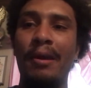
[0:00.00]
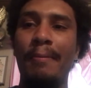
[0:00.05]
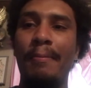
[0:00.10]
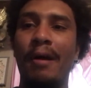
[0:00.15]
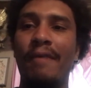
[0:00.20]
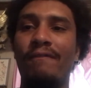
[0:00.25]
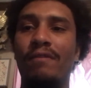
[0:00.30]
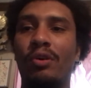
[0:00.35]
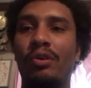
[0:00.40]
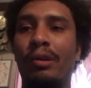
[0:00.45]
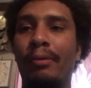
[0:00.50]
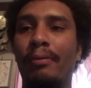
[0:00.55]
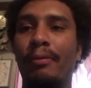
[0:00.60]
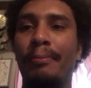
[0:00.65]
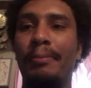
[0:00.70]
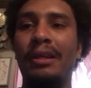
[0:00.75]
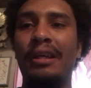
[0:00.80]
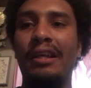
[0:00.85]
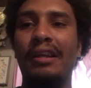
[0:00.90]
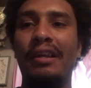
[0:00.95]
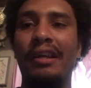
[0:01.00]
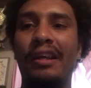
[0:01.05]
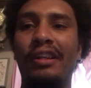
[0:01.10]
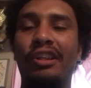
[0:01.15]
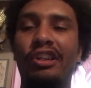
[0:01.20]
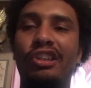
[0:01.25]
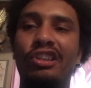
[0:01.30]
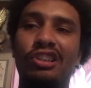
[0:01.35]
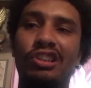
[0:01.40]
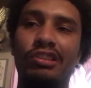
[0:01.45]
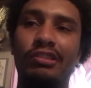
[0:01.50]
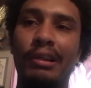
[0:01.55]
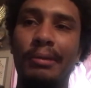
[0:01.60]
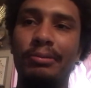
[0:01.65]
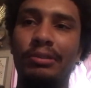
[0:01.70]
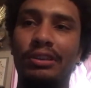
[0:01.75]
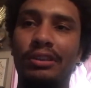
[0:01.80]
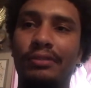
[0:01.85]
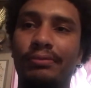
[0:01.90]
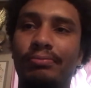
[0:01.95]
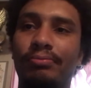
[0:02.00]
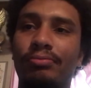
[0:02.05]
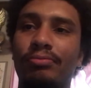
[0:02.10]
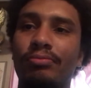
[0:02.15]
My phone number will be in, in the description.